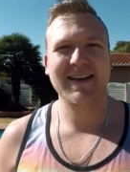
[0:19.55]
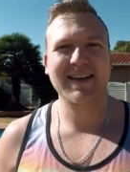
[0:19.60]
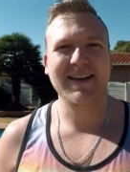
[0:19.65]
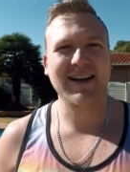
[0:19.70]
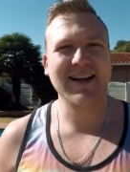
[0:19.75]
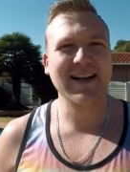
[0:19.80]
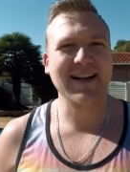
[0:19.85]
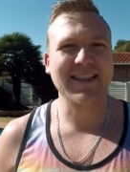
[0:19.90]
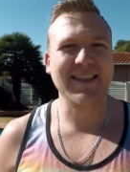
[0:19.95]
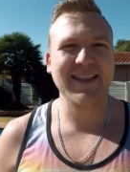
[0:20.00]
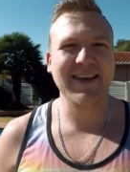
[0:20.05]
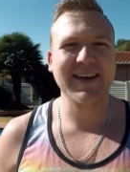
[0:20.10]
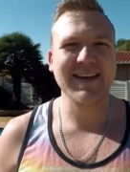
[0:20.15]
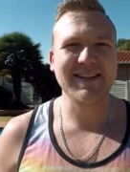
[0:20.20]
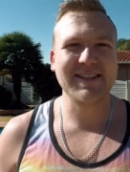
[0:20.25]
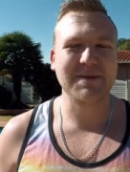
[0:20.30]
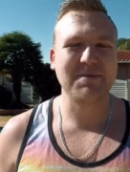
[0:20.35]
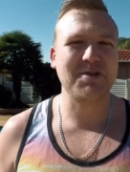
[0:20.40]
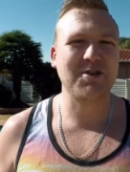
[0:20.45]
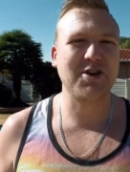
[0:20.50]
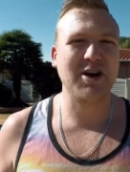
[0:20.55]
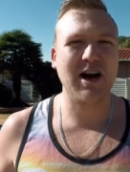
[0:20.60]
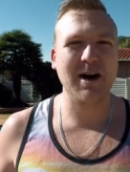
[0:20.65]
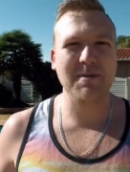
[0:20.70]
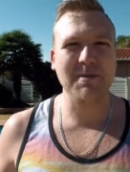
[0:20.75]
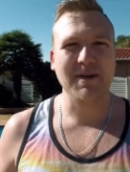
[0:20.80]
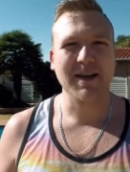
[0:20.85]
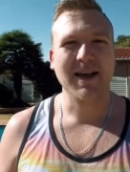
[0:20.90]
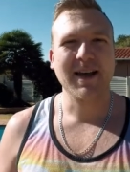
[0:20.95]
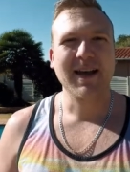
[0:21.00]
Click there,
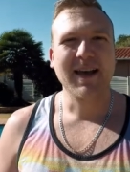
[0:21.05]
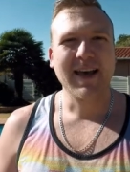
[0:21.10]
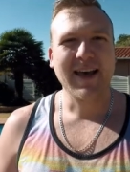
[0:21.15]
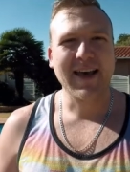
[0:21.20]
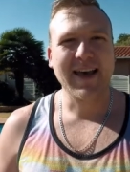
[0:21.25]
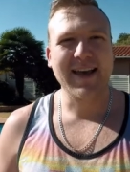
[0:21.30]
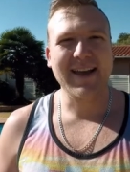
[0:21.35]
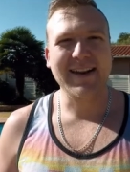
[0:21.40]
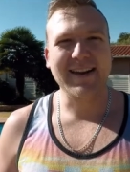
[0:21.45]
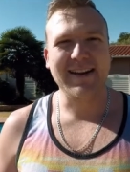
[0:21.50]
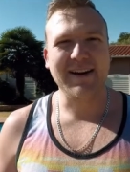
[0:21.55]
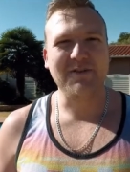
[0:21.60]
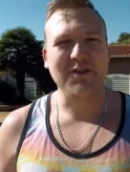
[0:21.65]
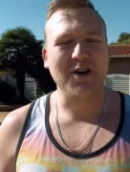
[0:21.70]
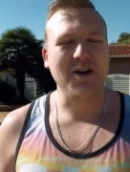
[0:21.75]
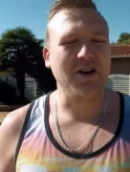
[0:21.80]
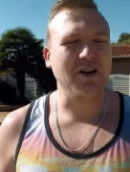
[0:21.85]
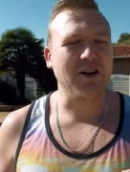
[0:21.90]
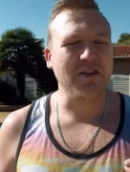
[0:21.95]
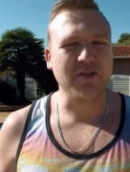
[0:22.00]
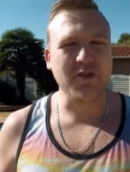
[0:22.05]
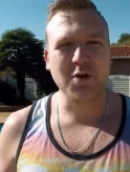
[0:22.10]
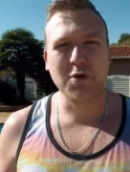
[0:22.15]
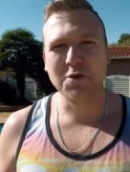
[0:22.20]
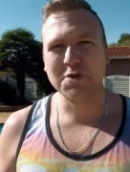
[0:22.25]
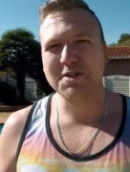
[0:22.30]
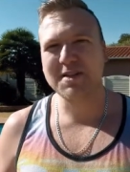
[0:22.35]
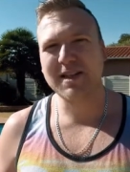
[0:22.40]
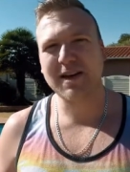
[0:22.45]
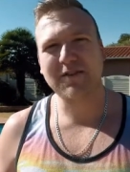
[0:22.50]
subscribe, and I've got a lot of
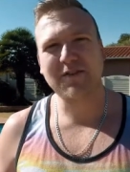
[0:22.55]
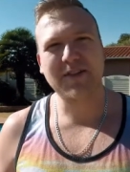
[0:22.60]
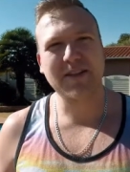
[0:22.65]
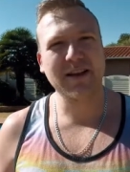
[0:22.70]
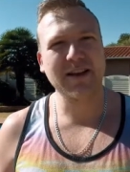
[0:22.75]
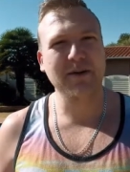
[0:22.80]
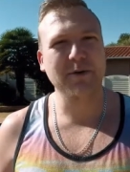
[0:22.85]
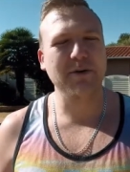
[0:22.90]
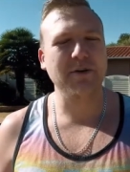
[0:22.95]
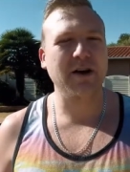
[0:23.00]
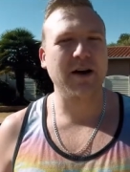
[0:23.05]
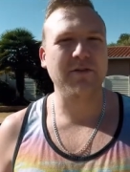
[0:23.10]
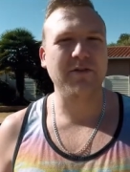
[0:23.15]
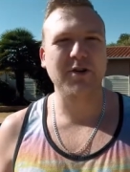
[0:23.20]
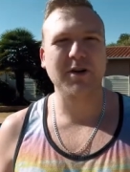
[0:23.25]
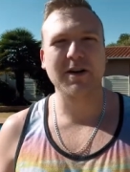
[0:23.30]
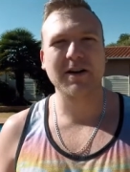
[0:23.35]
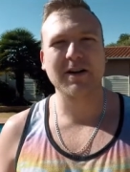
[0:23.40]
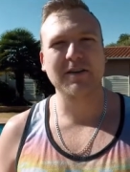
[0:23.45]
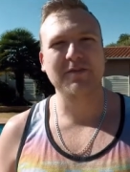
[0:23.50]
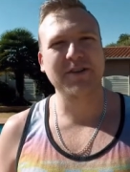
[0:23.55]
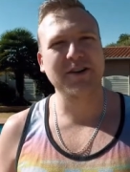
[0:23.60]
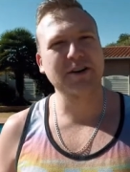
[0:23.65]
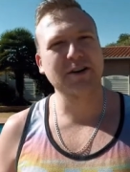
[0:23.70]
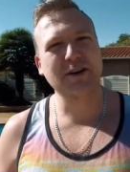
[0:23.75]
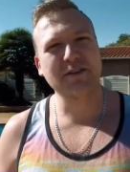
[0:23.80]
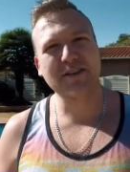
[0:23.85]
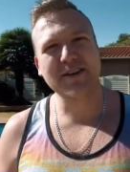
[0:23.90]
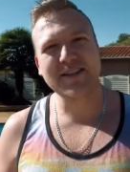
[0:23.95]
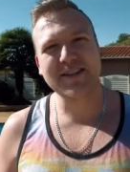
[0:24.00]
cool stuff there. I've got a
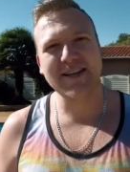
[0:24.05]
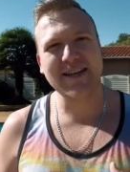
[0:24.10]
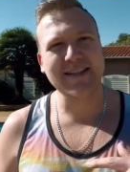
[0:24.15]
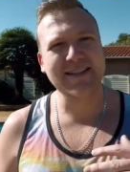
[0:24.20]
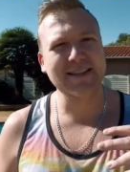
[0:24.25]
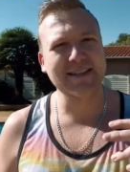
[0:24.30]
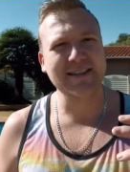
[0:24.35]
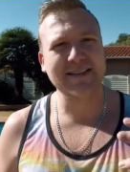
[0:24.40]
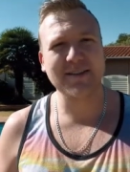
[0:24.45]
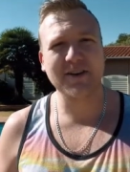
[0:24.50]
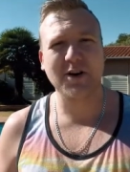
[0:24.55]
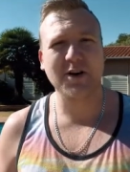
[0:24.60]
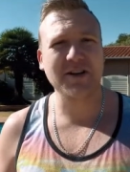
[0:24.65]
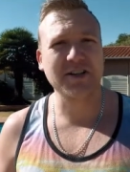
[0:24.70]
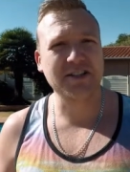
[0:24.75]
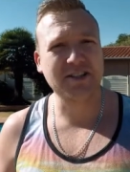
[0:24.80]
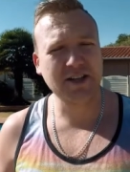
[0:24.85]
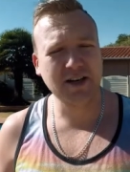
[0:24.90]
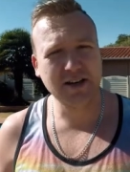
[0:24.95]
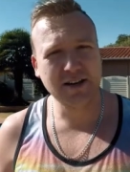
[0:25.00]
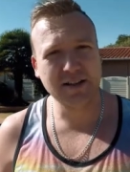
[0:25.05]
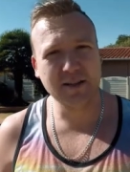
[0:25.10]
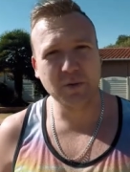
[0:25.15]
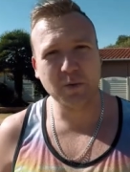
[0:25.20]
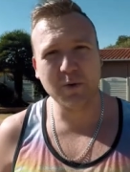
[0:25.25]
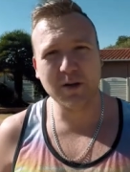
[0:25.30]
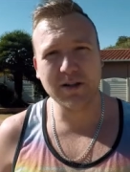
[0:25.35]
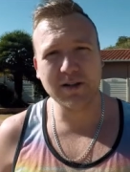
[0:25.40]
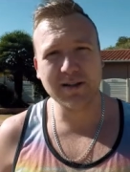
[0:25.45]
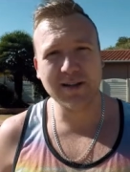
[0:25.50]
video of us eating the hottest chili in the
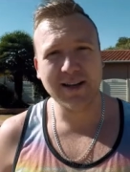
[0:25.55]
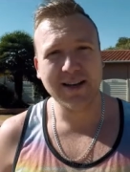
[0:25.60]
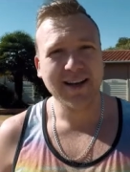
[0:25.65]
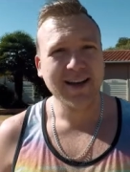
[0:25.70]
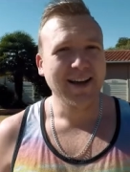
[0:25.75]
world.